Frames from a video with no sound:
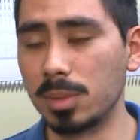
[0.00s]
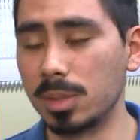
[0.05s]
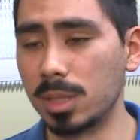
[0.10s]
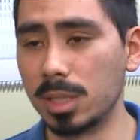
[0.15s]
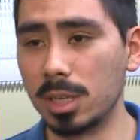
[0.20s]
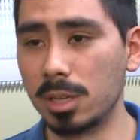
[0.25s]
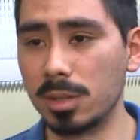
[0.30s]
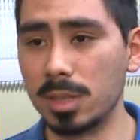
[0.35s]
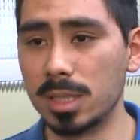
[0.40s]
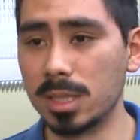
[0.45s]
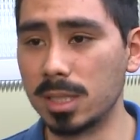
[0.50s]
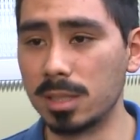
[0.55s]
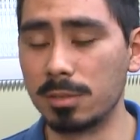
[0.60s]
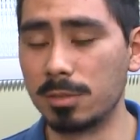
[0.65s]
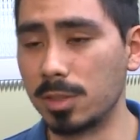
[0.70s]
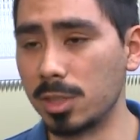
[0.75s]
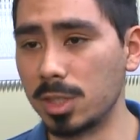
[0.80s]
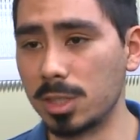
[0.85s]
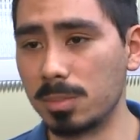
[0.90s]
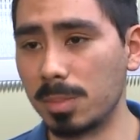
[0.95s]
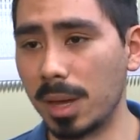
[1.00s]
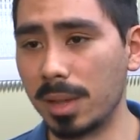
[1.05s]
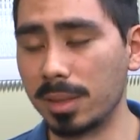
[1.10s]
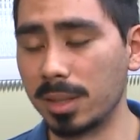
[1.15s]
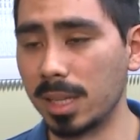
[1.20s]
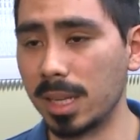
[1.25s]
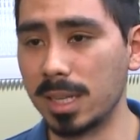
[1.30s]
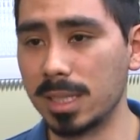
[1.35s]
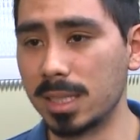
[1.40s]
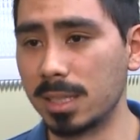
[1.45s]
you know, this is the first math
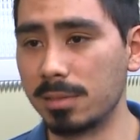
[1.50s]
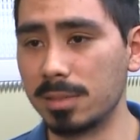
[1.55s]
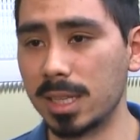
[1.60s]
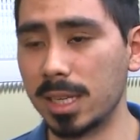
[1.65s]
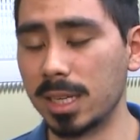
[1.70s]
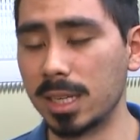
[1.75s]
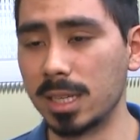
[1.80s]
class they've taken